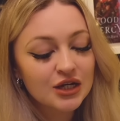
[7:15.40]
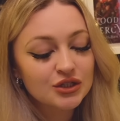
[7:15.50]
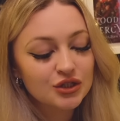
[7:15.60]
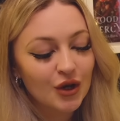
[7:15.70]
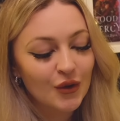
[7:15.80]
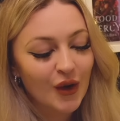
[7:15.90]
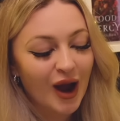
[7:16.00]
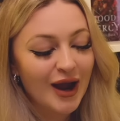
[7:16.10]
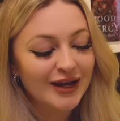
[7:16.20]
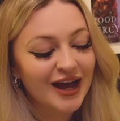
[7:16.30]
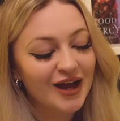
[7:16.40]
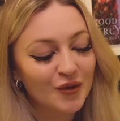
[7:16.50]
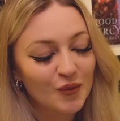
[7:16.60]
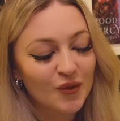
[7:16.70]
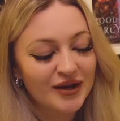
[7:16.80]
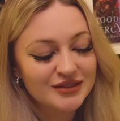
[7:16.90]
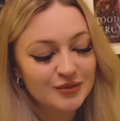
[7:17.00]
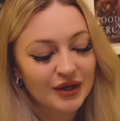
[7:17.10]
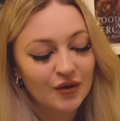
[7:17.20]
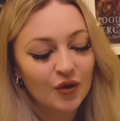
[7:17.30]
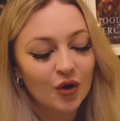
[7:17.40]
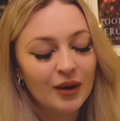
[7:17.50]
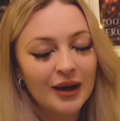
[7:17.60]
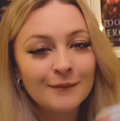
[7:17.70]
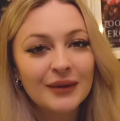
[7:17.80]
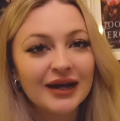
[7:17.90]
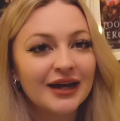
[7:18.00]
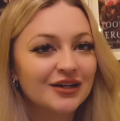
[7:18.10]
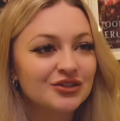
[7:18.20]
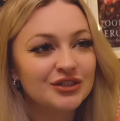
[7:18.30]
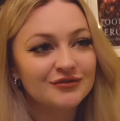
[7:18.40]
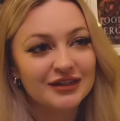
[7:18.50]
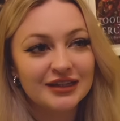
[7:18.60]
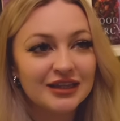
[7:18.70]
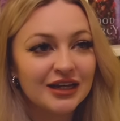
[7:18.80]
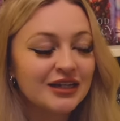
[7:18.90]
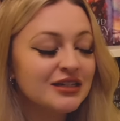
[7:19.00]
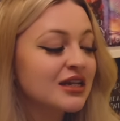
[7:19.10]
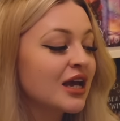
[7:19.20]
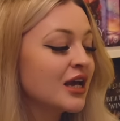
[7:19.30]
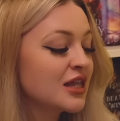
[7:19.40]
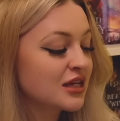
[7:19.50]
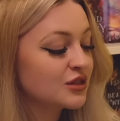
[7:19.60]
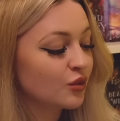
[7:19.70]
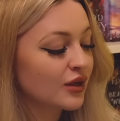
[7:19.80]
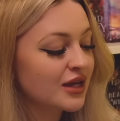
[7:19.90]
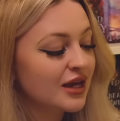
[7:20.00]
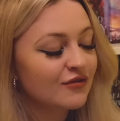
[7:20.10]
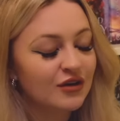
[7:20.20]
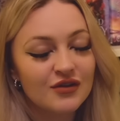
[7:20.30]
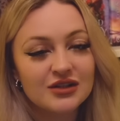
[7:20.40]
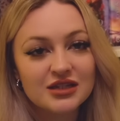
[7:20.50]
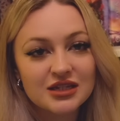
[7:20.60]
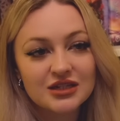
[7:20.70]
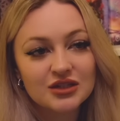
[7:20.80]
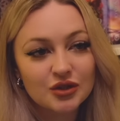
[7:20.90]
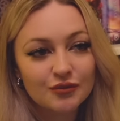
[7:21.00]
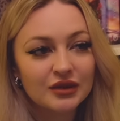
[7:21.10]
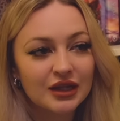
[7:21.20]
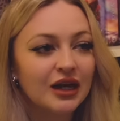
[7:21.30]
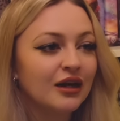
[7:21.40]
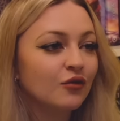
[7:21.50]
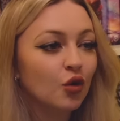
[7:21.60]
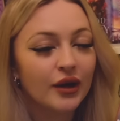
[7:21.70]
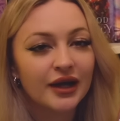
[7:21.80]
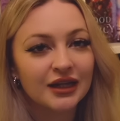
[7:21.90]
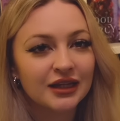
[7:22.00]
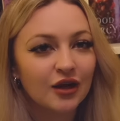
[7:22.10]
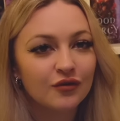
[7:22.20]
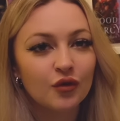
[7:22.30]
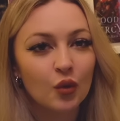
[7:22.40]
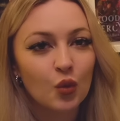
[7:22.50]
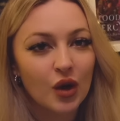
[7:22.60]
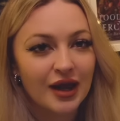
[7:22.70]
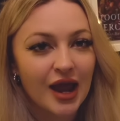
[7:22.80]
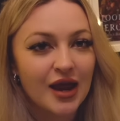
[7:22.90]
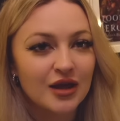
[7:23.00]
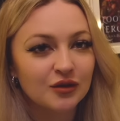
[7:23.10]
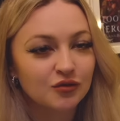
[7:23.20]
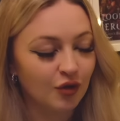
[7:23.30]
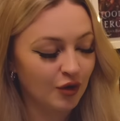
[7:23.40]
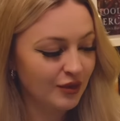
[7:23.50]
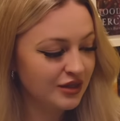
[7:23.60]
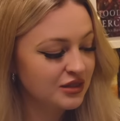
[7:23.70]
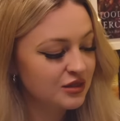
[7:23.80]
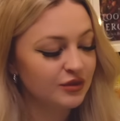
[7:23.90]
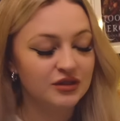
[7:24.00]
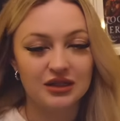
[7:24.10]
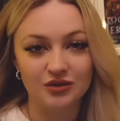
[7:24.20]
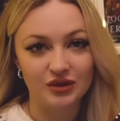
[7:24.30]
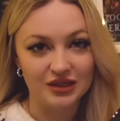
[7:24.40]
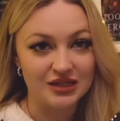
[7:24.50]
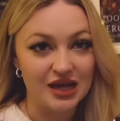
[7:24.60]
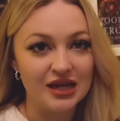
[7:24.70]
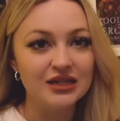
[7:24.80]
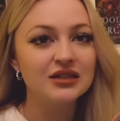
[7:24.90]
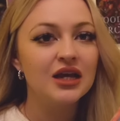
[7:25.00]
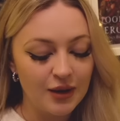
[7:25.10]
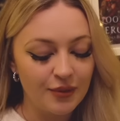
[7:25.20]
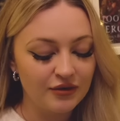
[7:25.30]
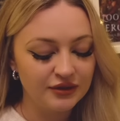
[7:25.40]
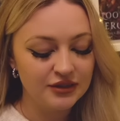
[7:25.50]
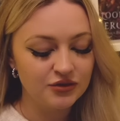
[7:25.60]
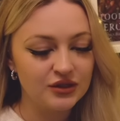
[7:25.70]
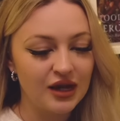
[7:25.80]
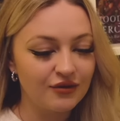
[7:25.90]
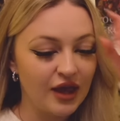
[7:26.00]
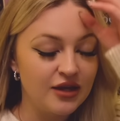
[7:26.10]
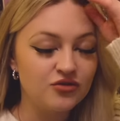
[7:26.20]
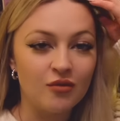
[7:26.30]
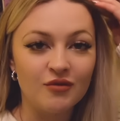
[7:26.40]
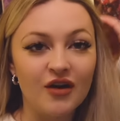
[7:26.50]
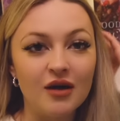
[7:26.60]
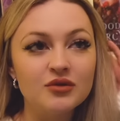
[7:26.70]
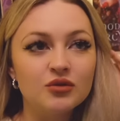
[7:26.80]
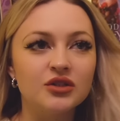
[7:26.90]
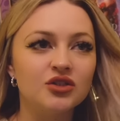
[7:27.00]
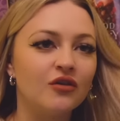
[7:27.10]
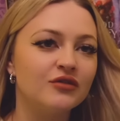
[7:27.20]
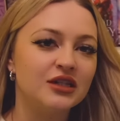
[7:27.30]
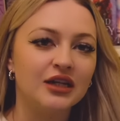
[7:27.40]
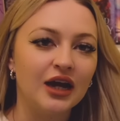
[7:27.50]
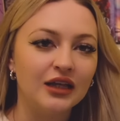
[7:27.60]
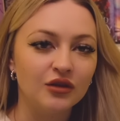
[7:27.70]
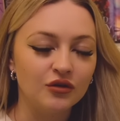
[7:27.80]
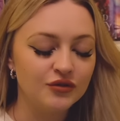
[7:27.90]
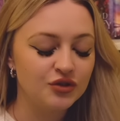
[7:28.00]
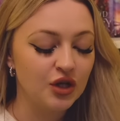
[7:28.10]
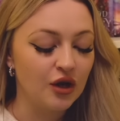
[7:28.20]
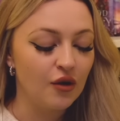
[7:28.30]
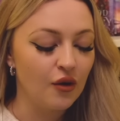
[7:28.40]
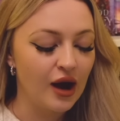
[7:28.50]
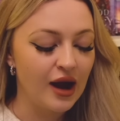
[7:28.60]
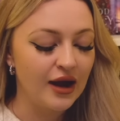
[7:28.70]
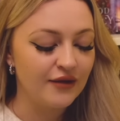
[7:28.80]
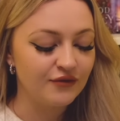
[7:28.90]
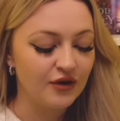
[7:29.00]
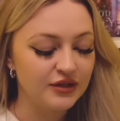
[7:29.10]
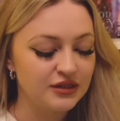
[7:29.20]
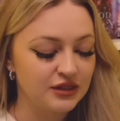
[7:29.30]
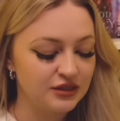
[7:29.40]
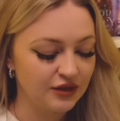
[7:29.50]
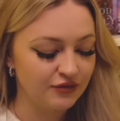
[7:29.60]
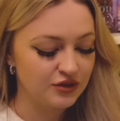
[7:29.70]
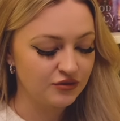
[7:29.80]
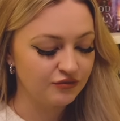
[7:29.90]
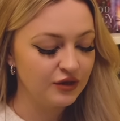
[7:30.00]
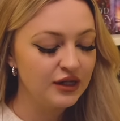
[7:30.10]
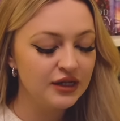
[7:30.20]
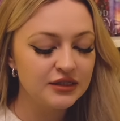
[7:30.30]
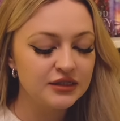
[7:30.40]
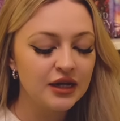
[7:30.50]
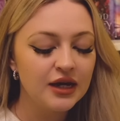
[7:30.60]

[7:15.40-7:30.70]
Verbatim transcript: so I cannot wait to pick it up I might actually read this this week if I fancy something kind of quick and like a fun YA a little romance because that's what this is and apparently it does have K-drama vibes which obviously I love so I am very excited to give this a read